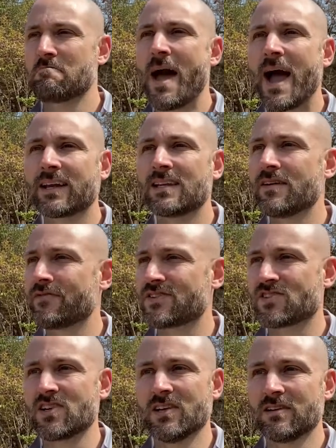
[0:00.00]

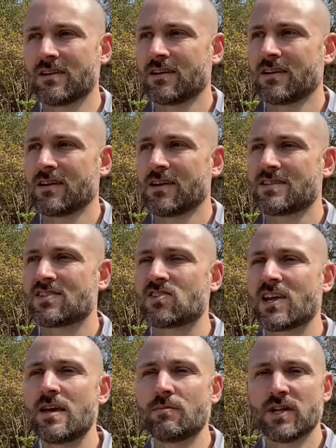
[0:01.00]
magnificent
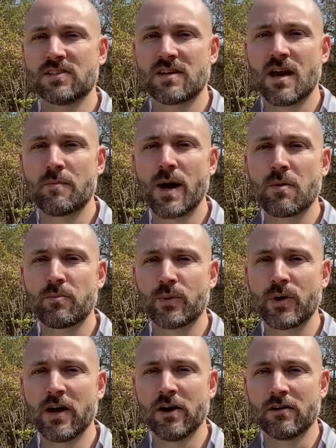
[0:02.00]
statements about
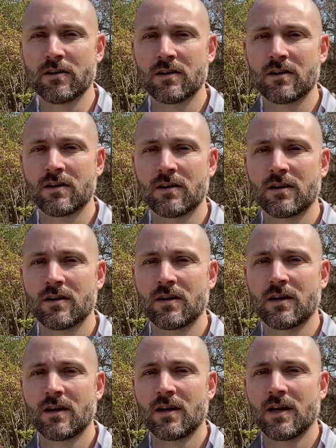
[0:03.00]
prayer.
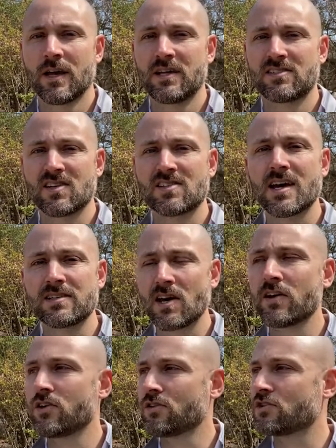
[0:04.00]
He says, I
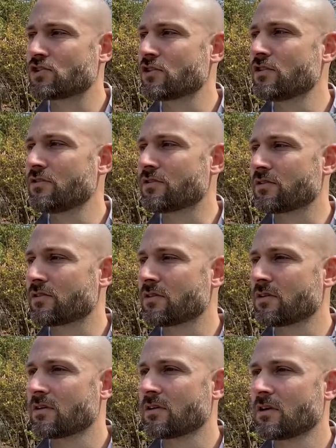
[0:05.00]
tell you the truth
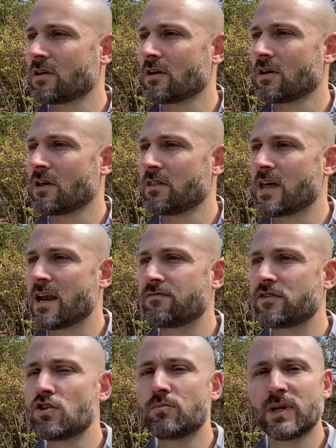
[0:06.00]
that
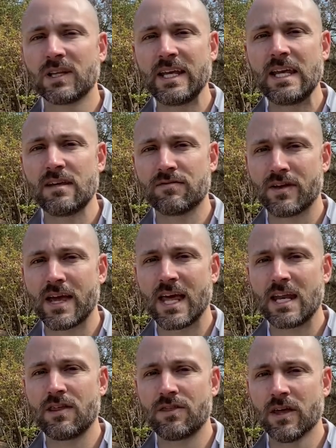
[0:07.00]
if you believe
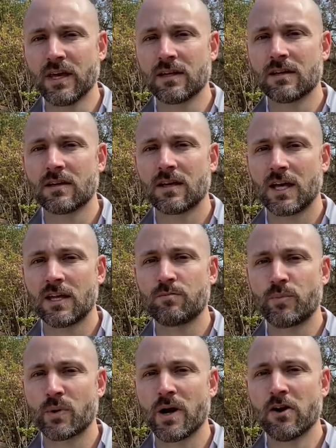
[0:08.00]
anything in
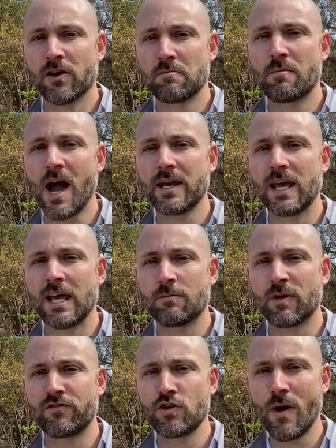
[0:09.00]
prayer in my
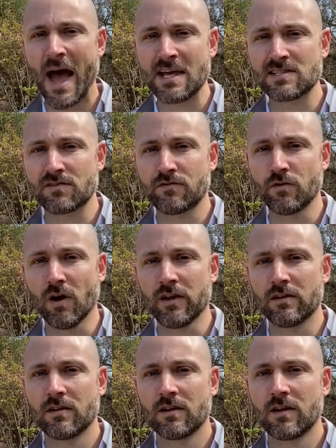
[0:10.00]
name, if you ask for
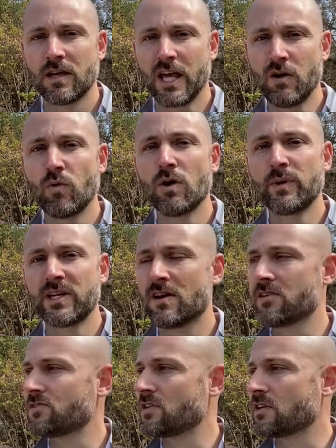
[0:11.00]
it, it will be
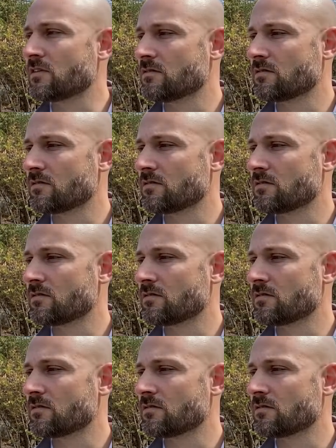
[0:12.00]
done to you.